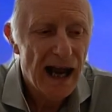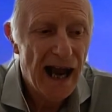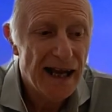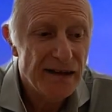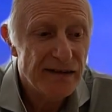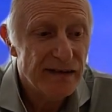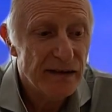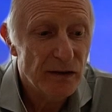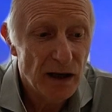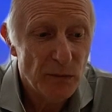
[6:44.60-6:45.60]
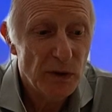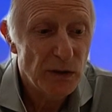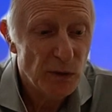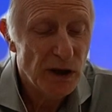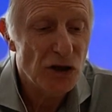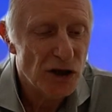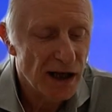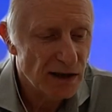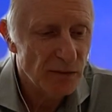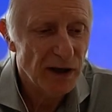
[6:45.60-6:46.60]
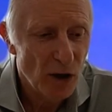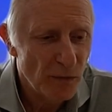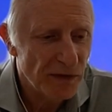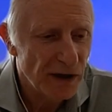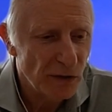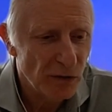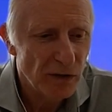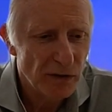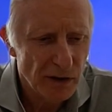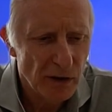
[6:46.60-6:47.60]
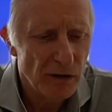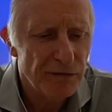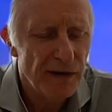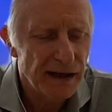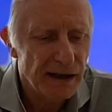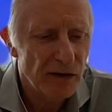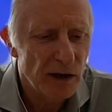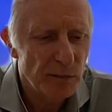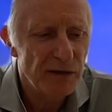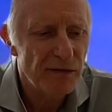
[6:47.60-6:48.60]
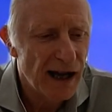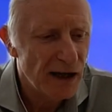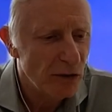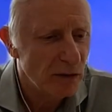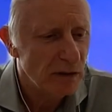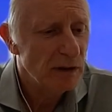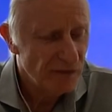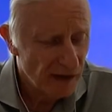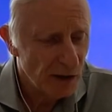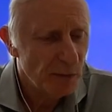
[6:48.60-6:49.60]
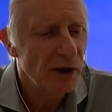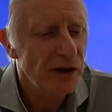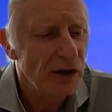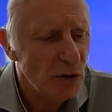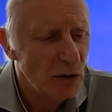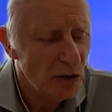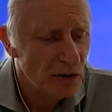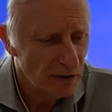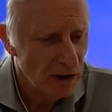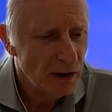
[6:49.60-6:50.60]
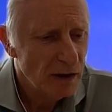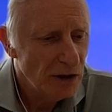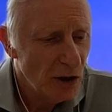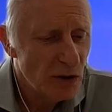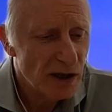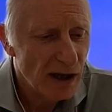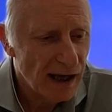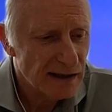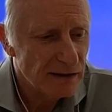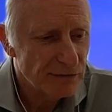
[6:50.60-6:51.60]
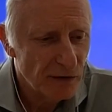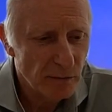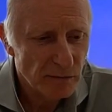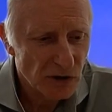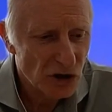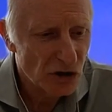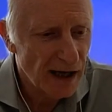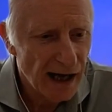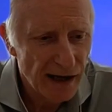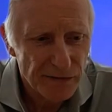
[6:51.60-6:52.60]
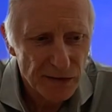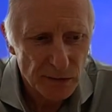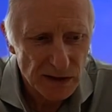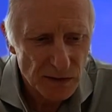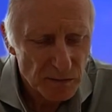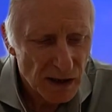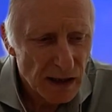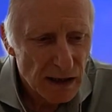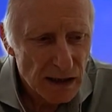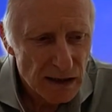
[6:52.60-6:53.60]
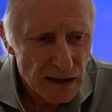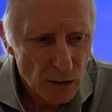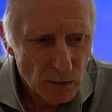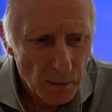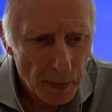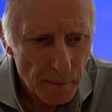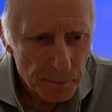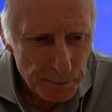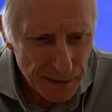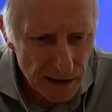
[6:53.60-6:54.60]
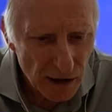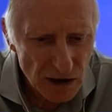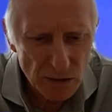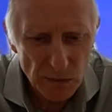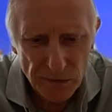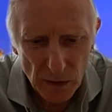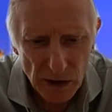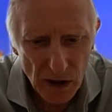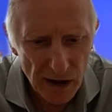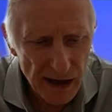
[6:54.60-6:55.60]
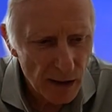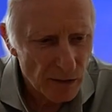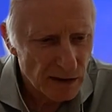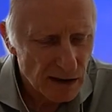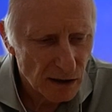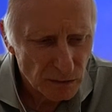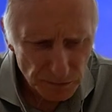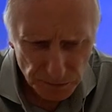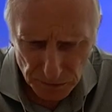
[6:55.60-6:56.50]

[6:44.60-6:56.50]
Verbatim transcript: and we, we can share something hopefully you, that you're going to find incredibly valuable valuable and you can utilize from straight afterwards. So, because we've only got an hour or so,